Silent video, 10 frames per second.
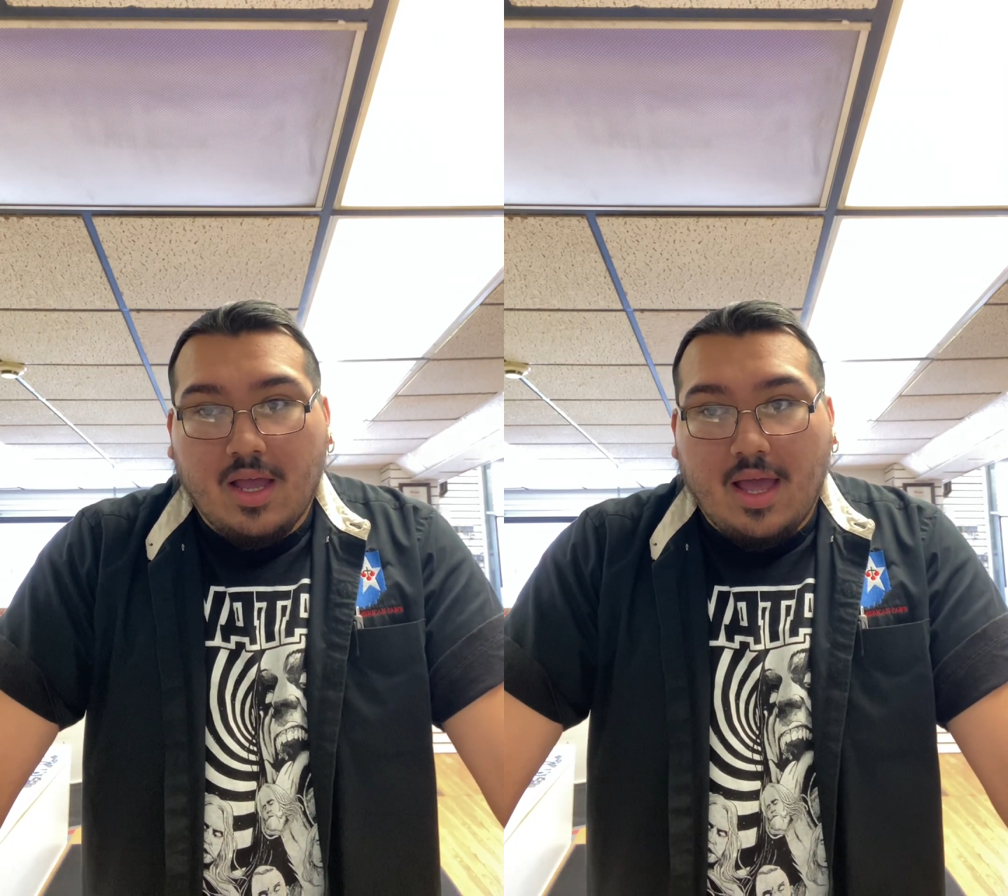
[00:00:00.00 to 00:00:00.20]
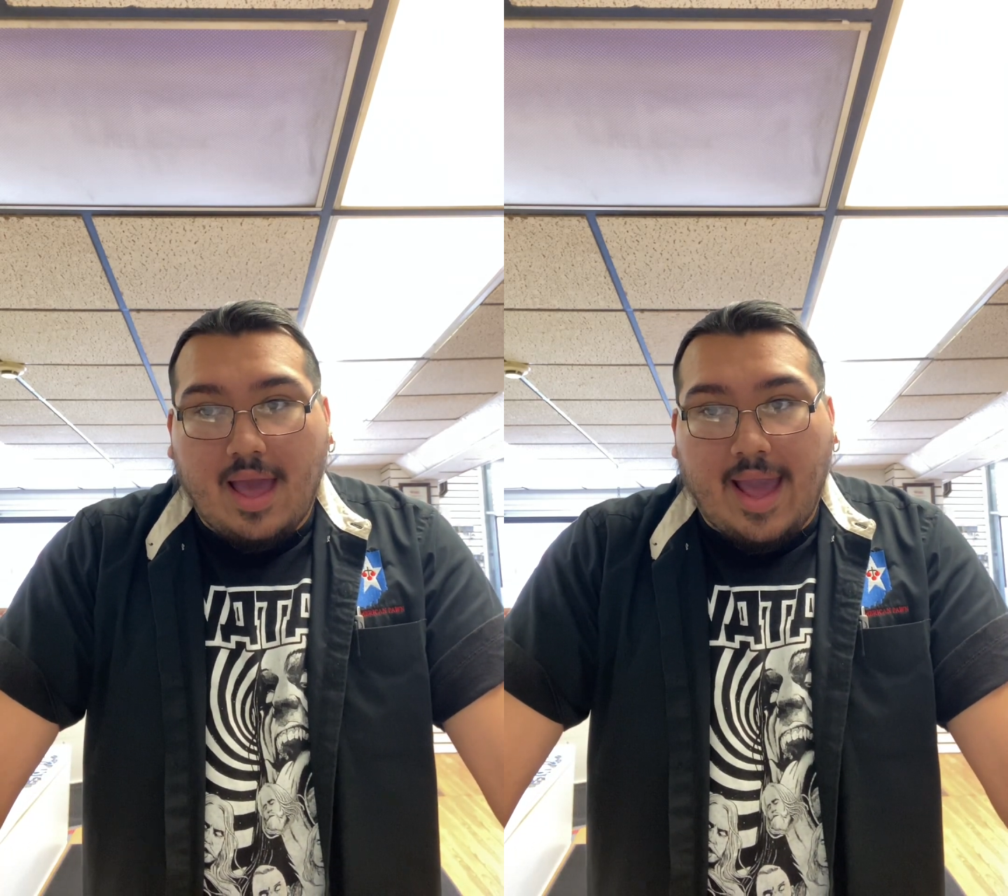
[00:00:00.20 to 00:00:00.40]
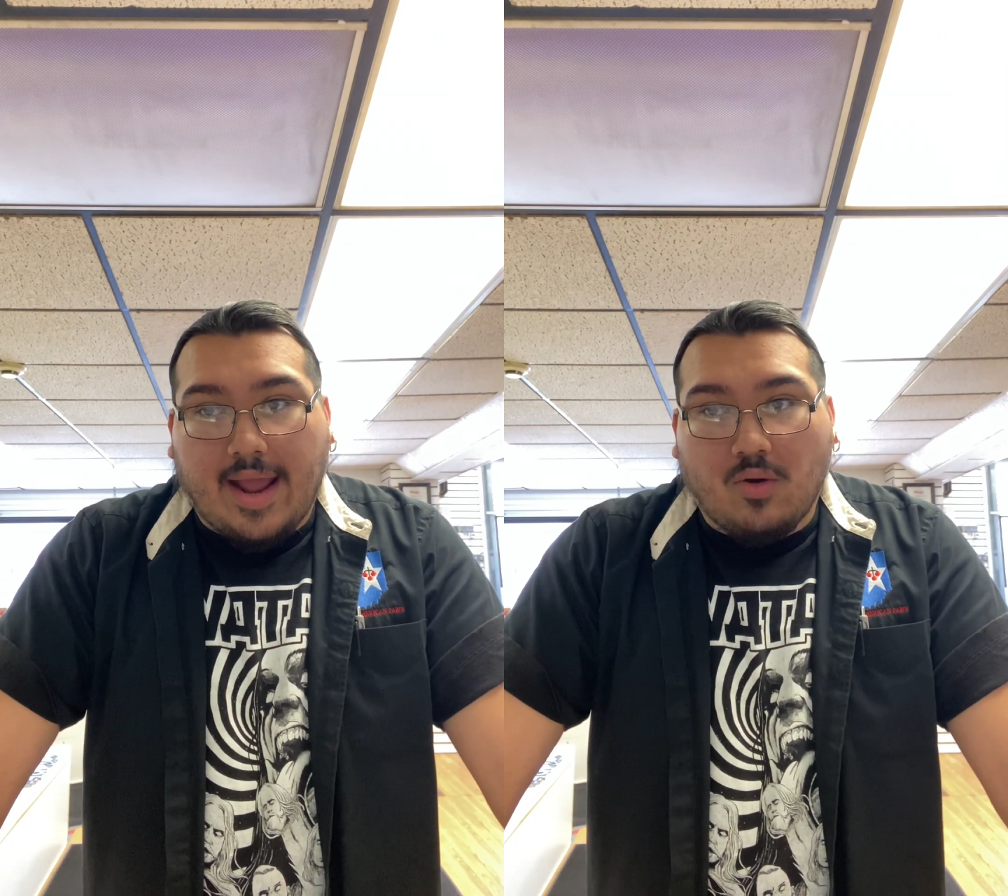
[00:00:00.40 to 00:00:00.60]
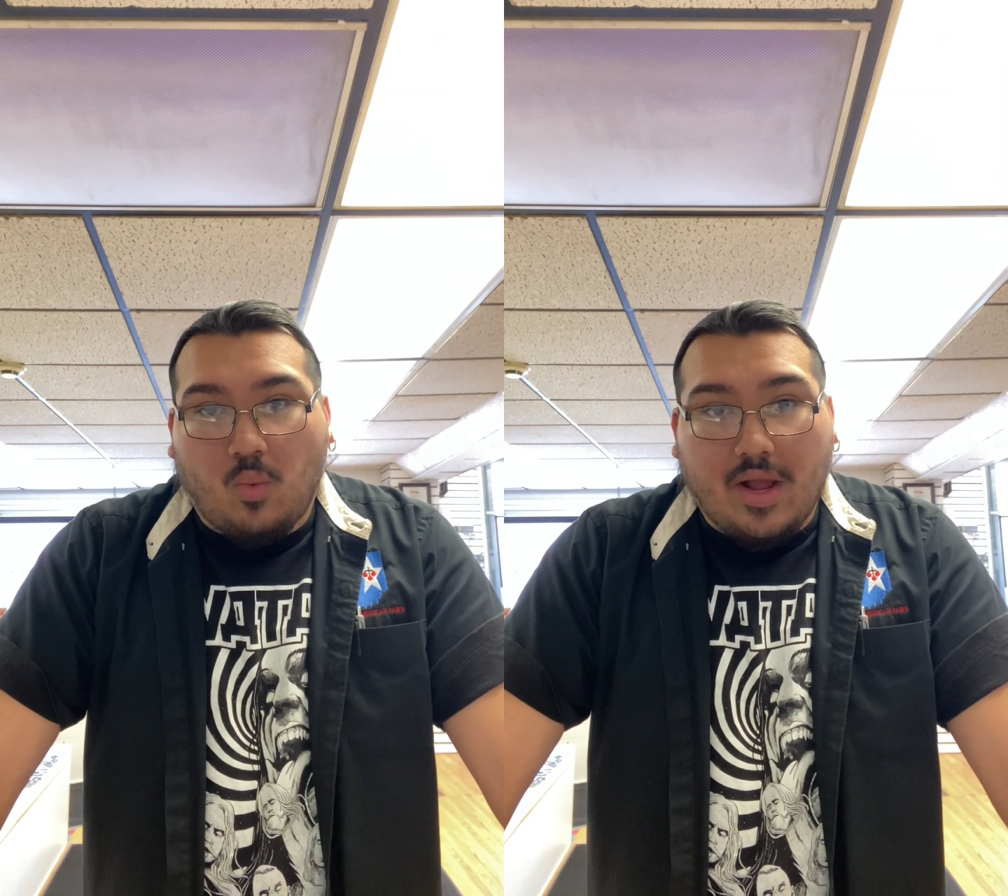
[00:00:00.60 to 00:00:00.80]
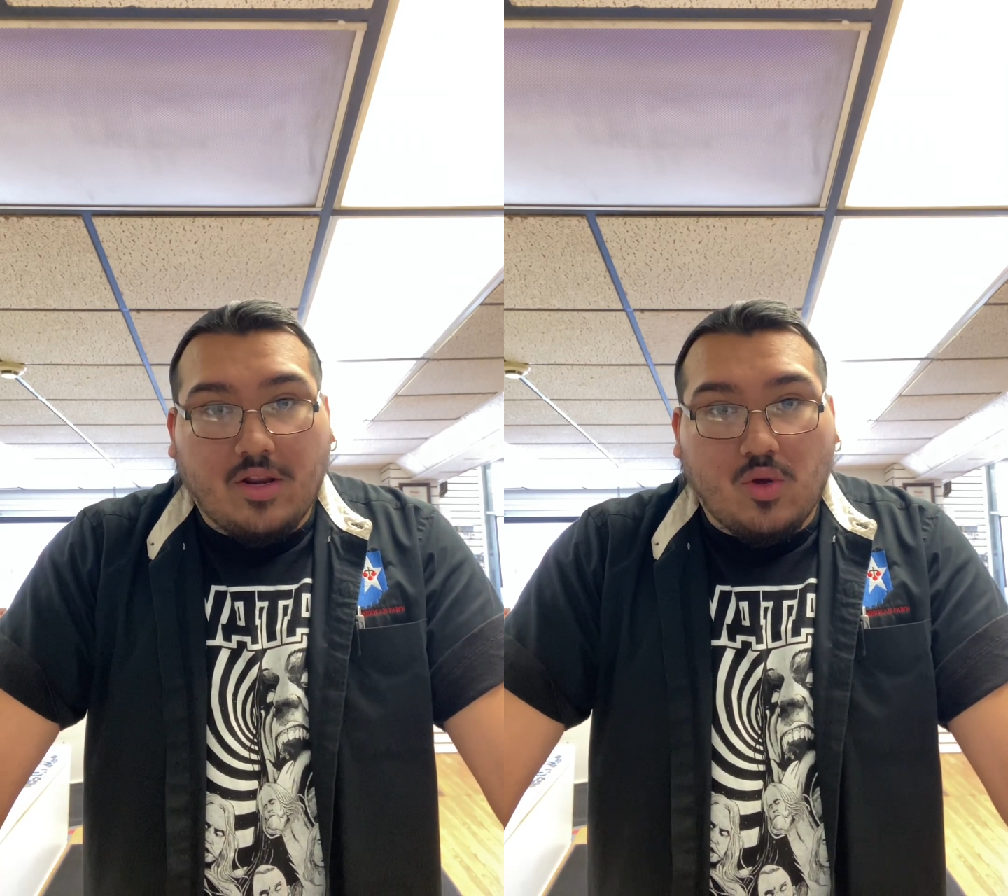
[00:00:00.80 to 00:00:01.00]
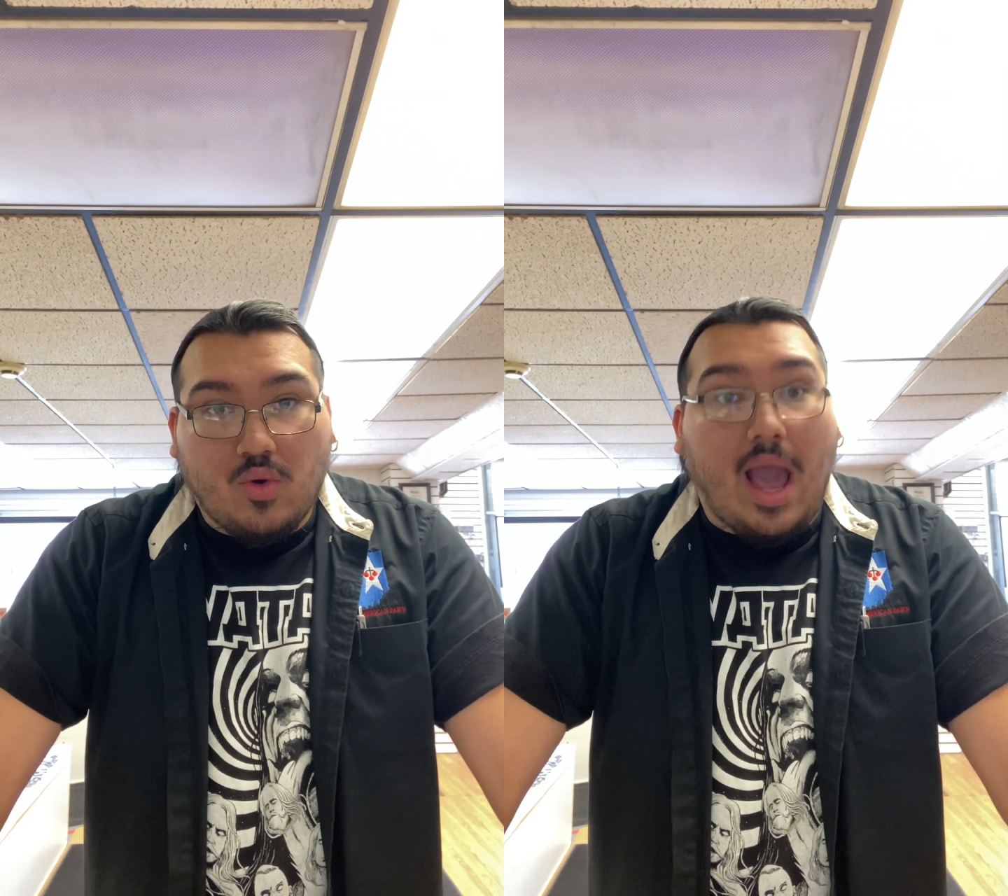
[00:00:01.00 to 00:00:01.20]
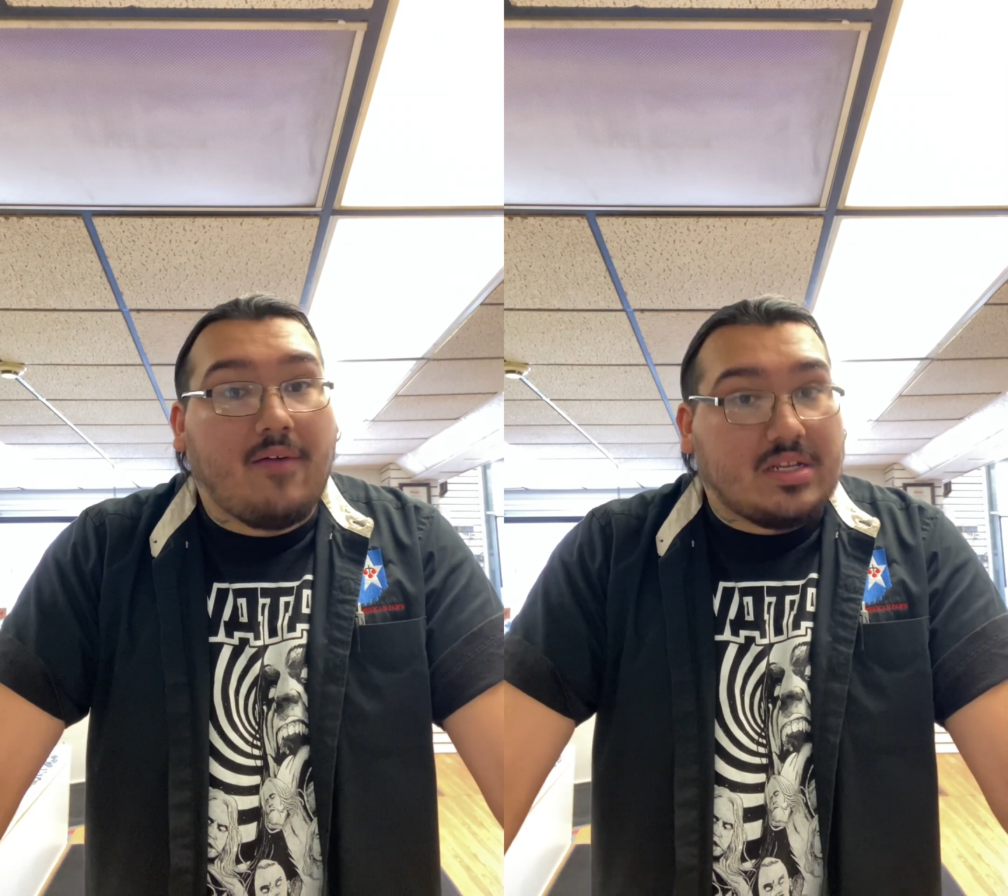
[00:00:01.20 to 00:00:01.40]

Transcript: And when you have